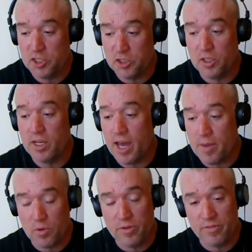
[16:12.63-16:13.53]
should
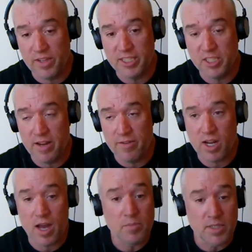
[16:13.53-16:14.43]
hyperinflation ever
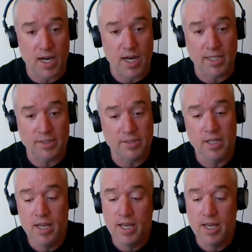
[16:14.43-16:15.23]
come to us,